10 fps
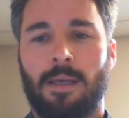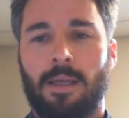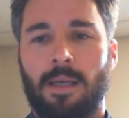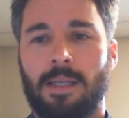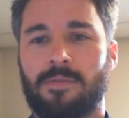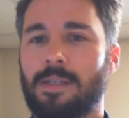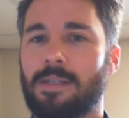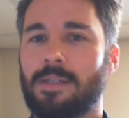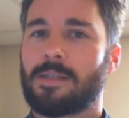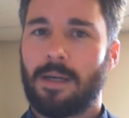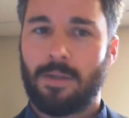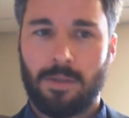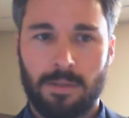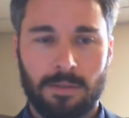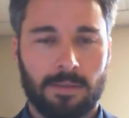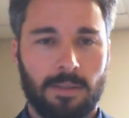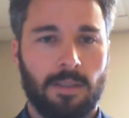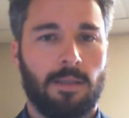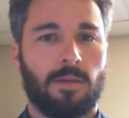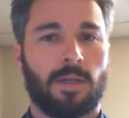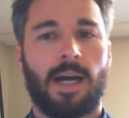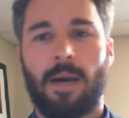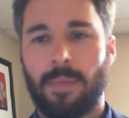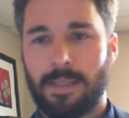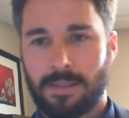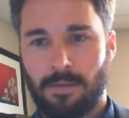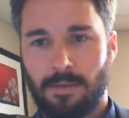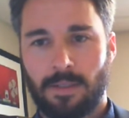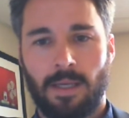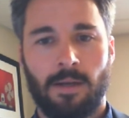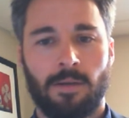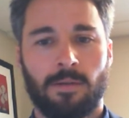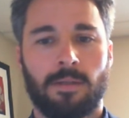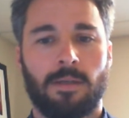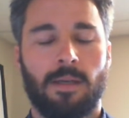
It's very subtle. There are comments here and there,